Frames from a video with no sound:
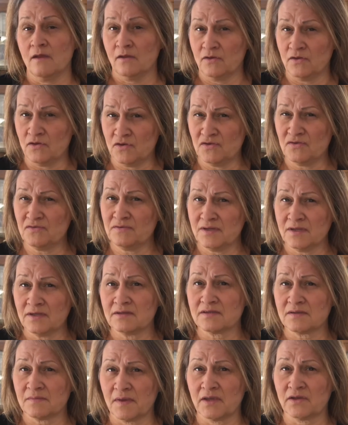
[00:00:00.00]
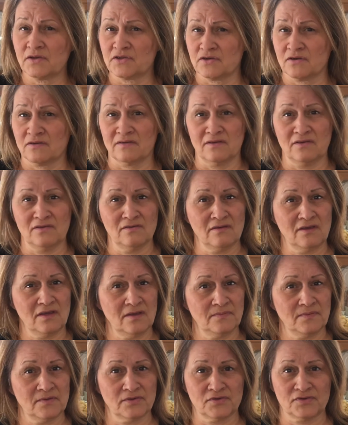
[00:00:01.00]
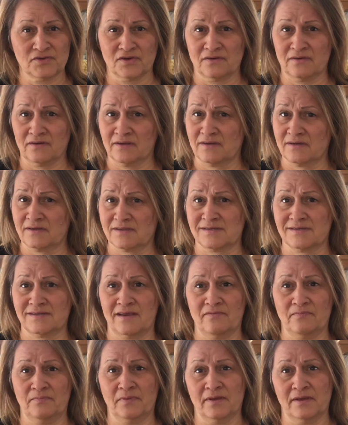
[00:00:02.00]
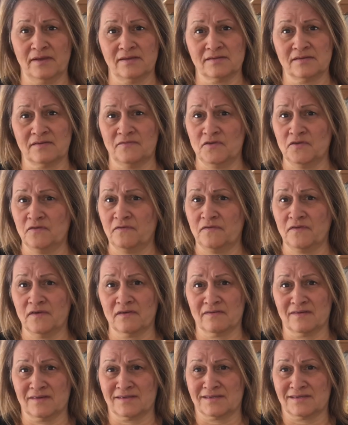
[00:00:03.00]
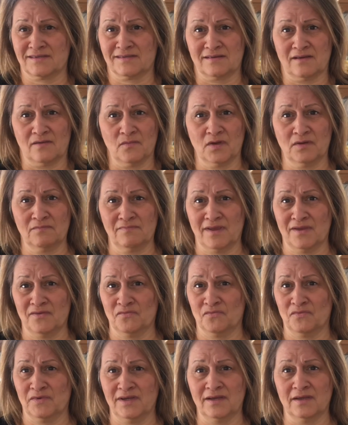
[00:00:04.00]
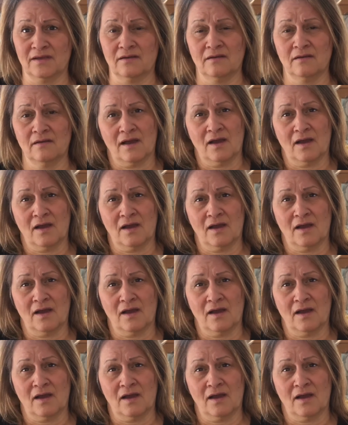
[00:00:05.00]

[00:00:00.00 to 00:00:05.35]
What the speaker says: You need to make sure that you keep your journal in a safe place if you fear that someone may read it.